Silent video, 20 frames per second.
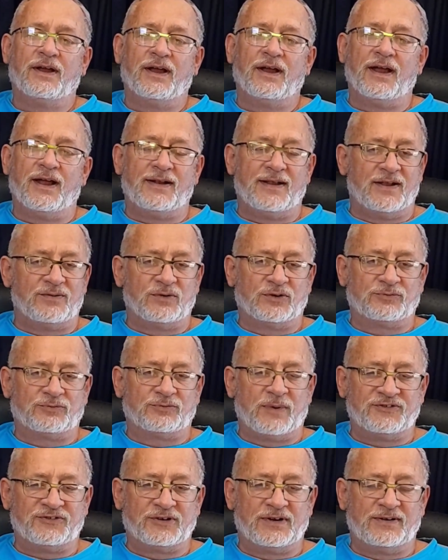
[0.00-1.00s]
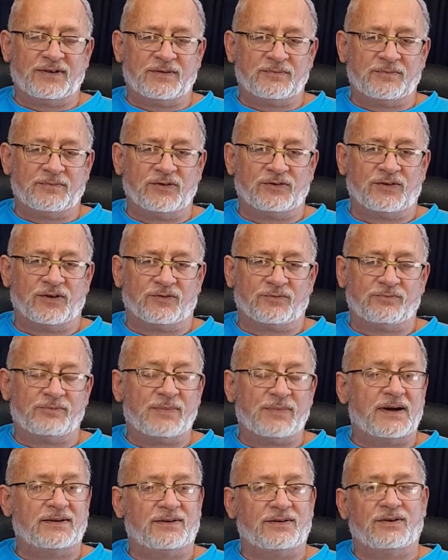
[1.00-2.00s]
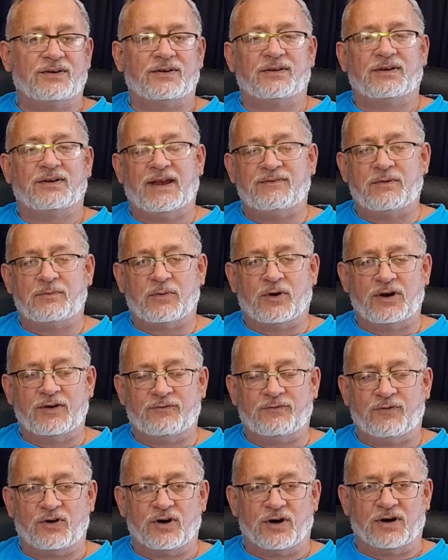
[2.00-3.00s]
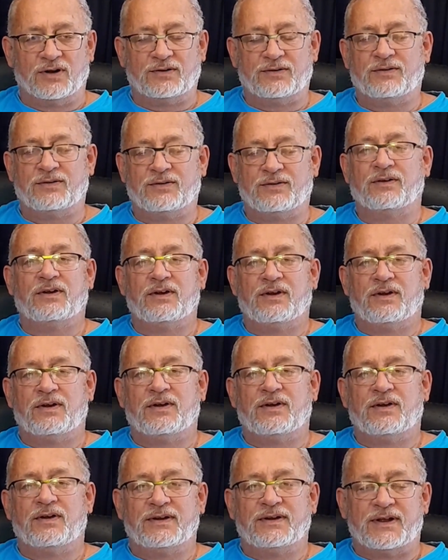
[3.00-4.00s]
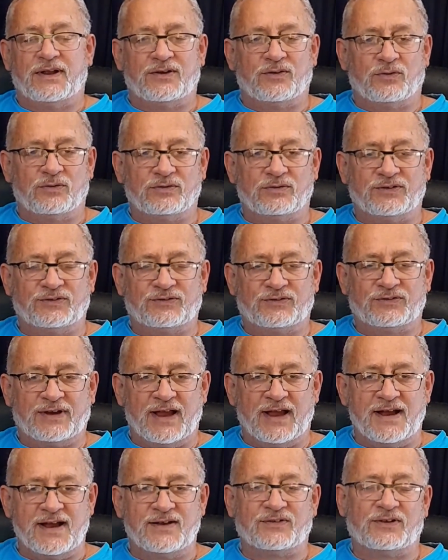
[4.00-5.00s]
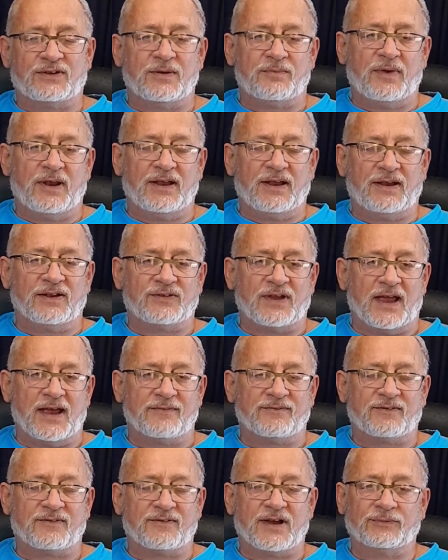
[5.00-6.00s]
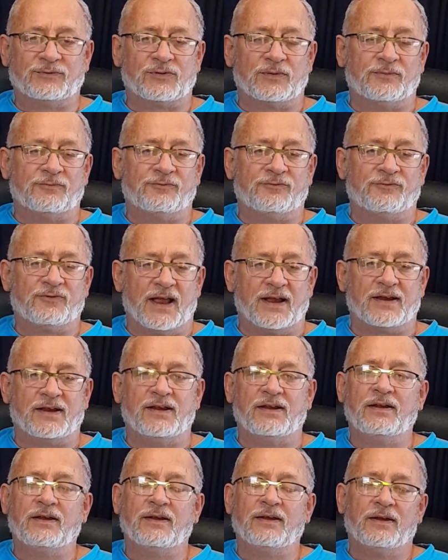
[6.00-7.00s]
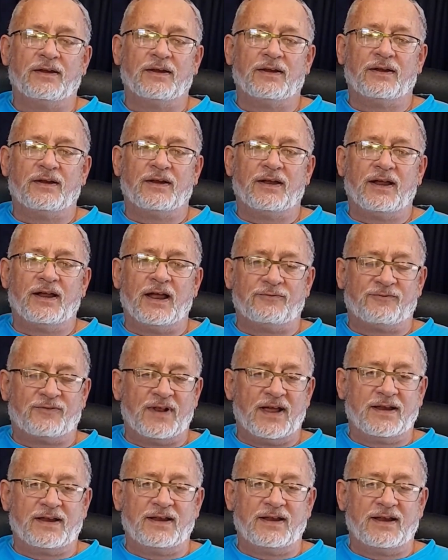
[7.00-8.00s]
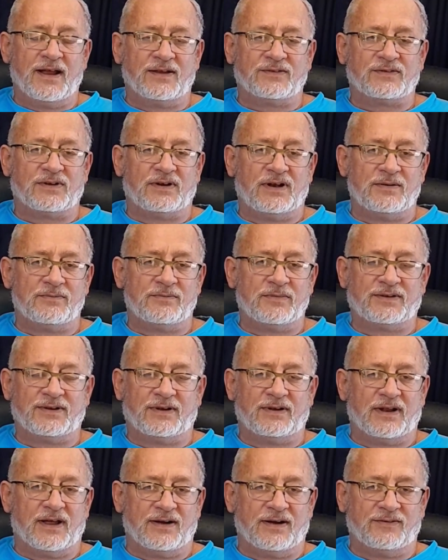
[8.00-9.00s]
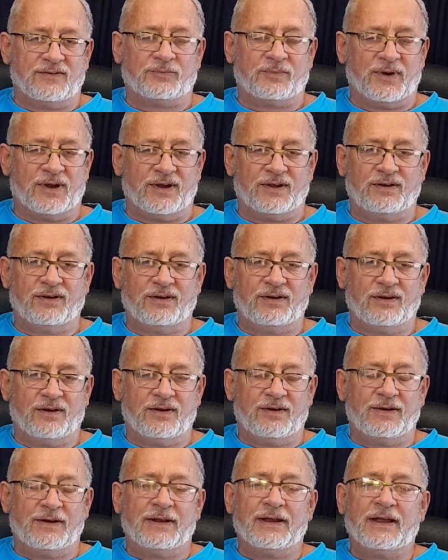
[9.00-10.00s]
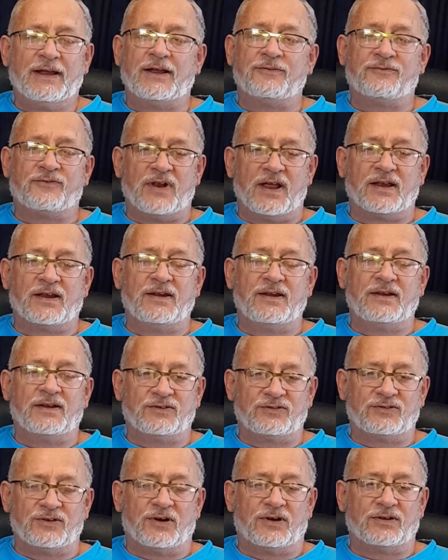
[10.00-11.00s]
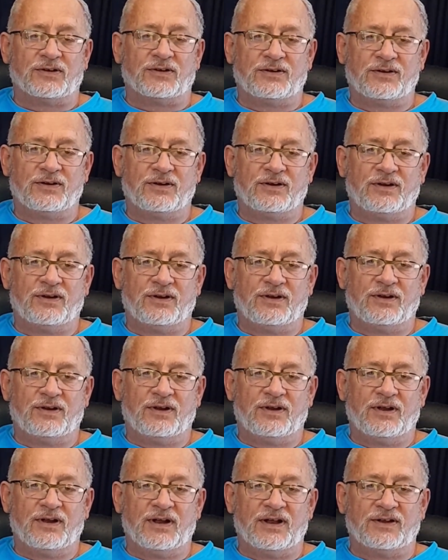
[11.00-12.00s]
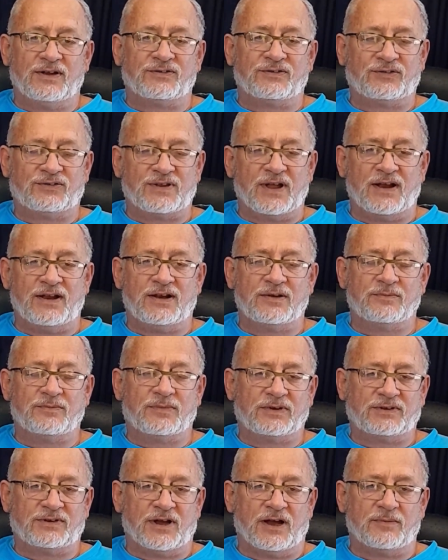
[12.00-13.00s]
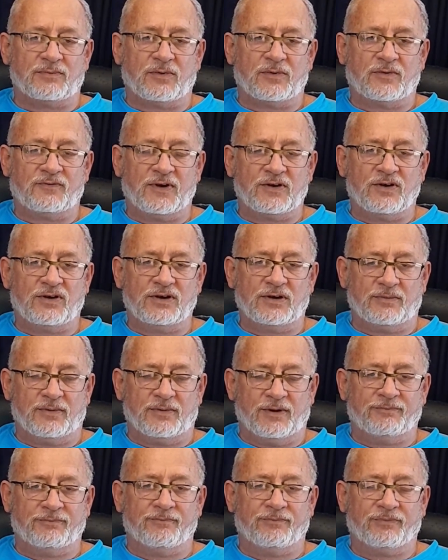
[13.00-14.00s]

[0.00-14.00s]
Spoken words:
and that was basically the motive. But everybody forgot that all this gas that the Americans have comes from fracking, and fracking has a limited lifespan, and fracking is not a sustainable type of economy.